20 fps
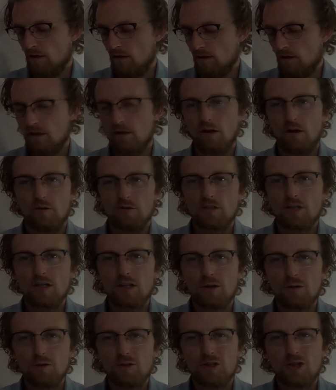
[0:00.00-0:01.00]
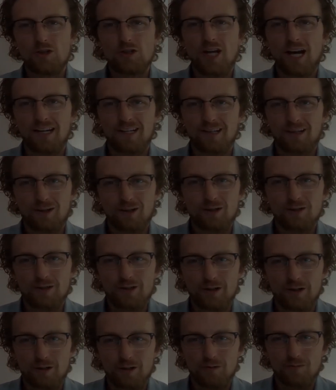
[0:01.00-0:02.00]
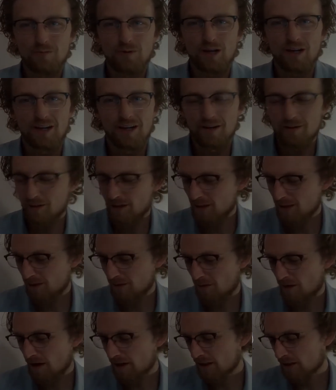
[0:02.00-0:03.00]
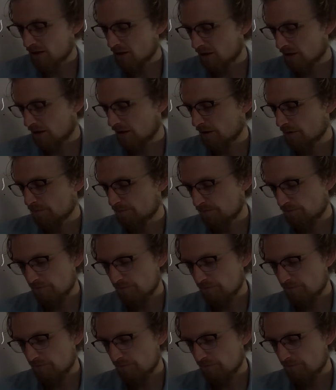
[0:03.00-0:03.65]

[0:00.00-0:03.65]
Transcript: to use the technical term in divide and conquer.